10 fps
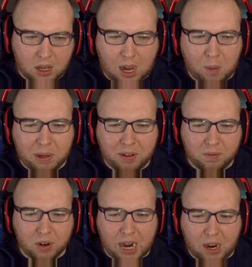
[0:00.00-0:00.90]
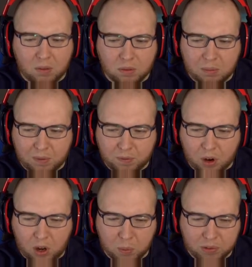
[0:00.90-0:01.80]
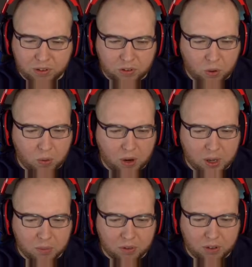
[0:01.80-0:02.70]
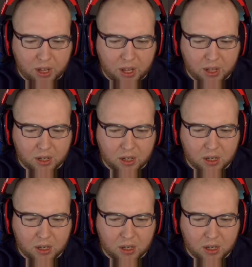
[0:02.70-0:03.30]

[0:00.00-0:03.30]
I'll pick him for now. I'm not for 100% sold on him just yet.